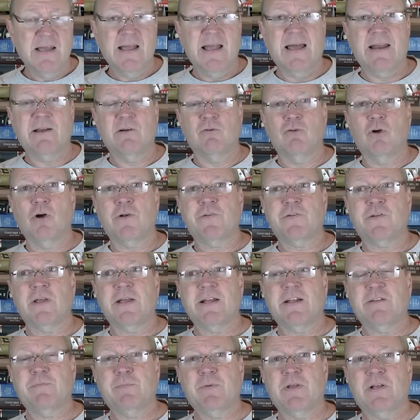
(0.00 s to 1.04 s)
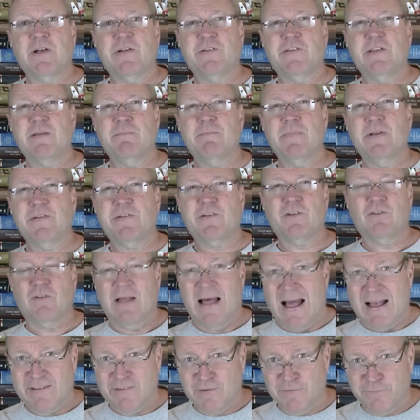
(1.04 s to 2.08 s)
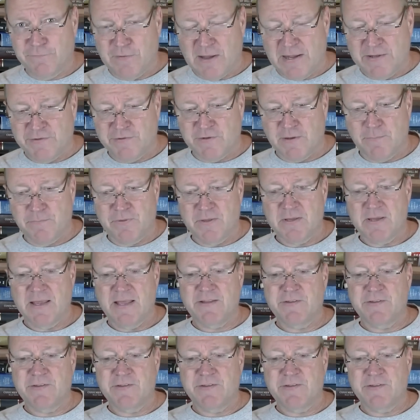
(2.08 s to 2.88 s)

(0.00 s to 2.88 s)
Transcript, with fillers: and it looks like it's because they misclassified something.